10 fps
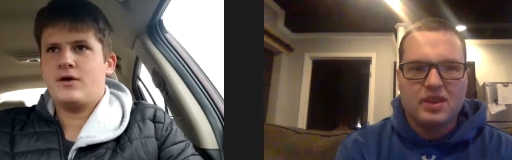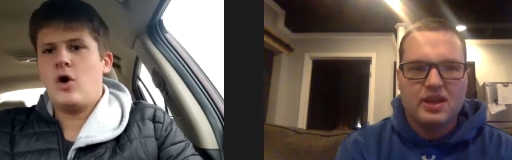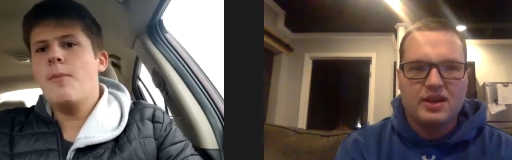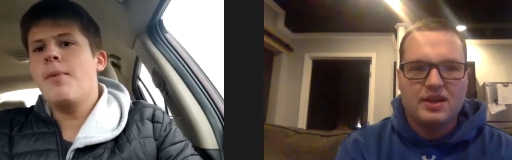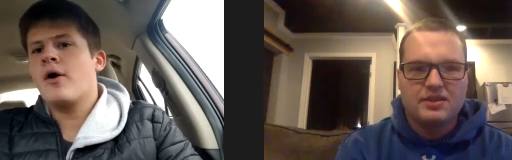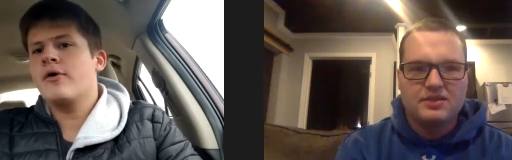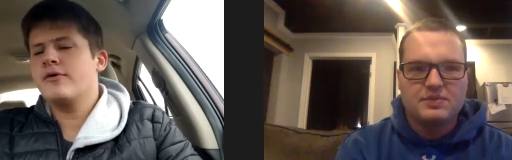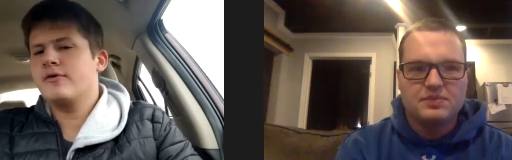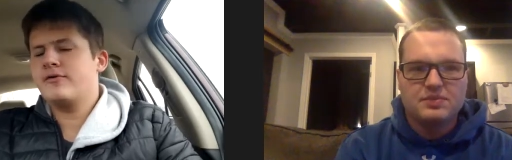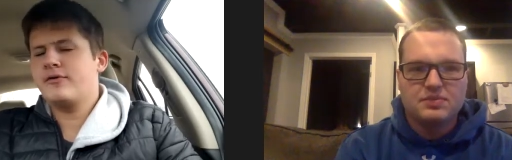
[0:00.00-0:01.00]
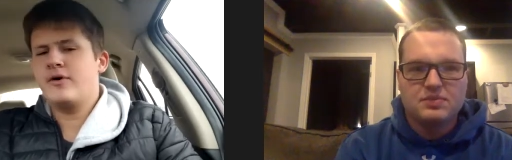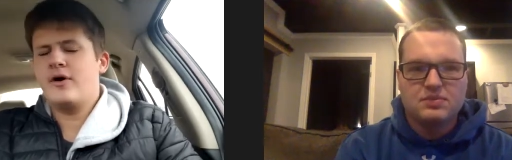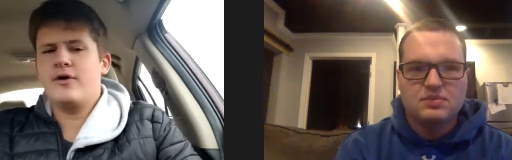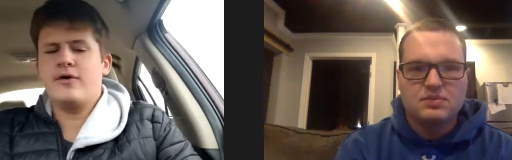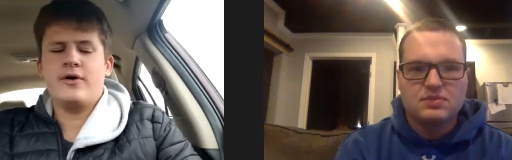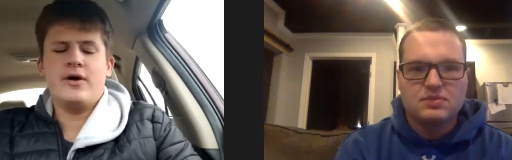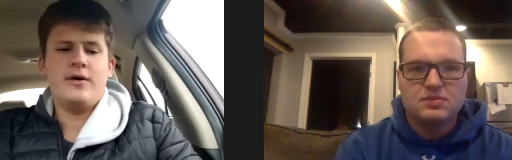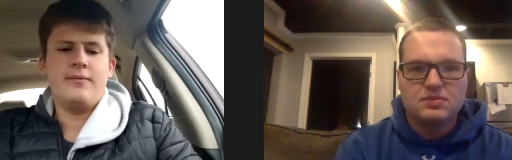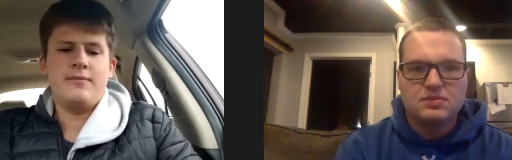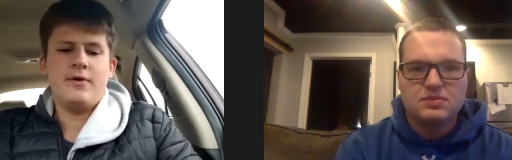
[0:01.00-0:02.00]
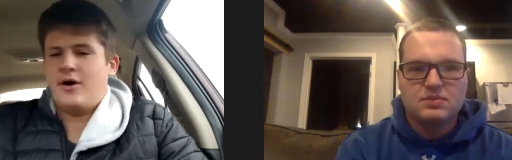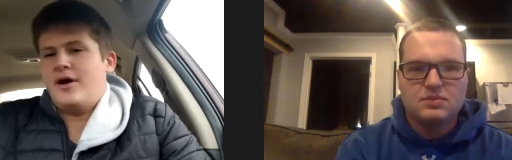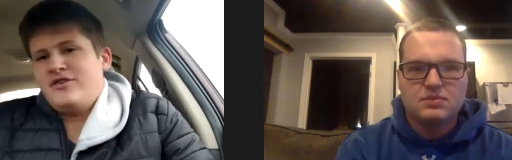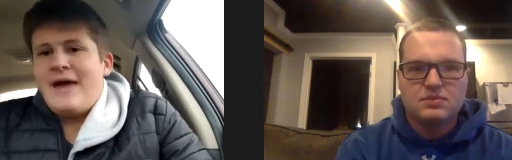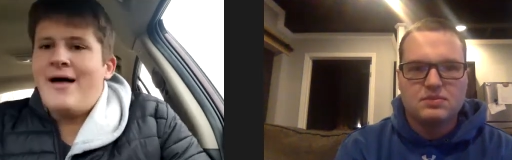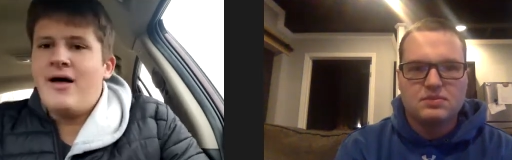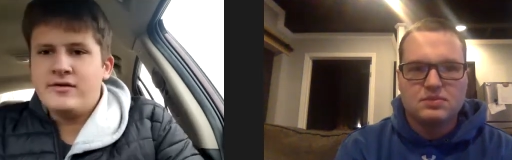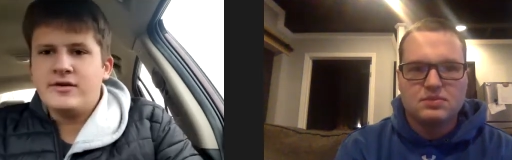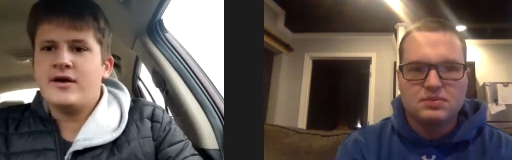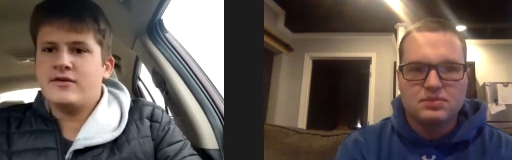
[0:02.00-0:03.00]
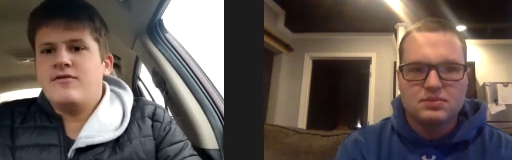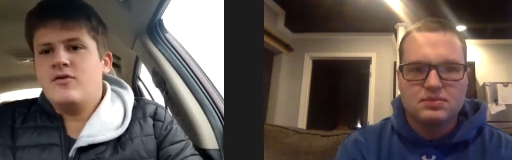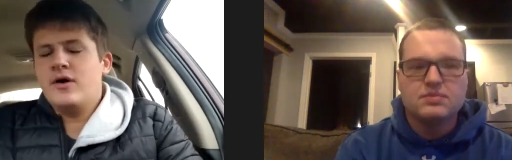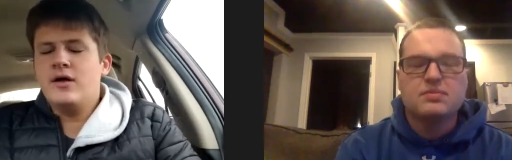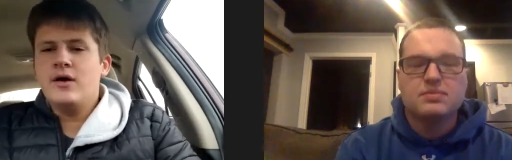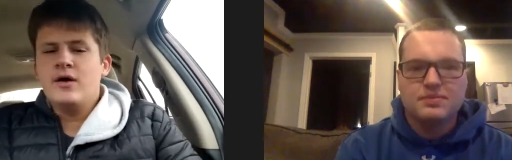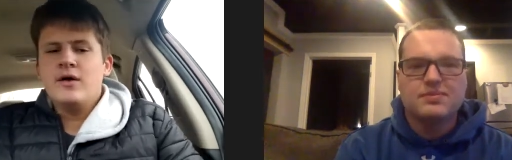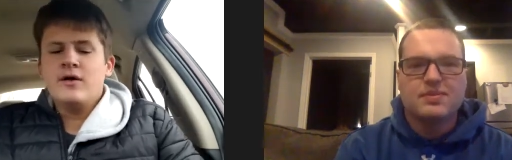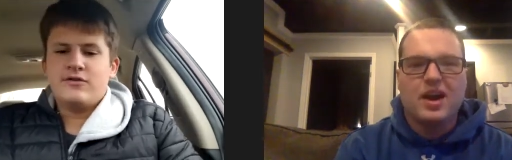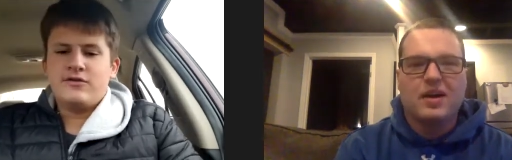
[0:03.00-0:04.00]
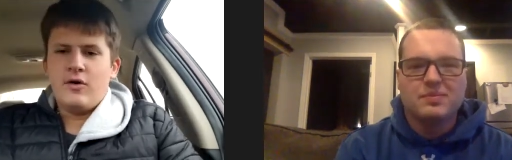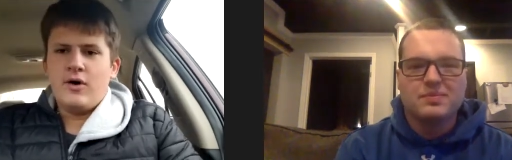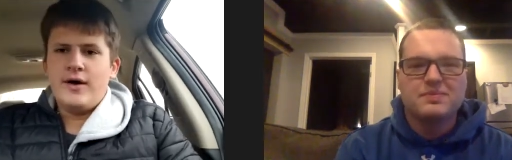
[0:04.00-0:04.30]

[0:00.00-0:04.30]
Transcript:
Speaker 1: co-partners or, or um or i just allies i guess if you will so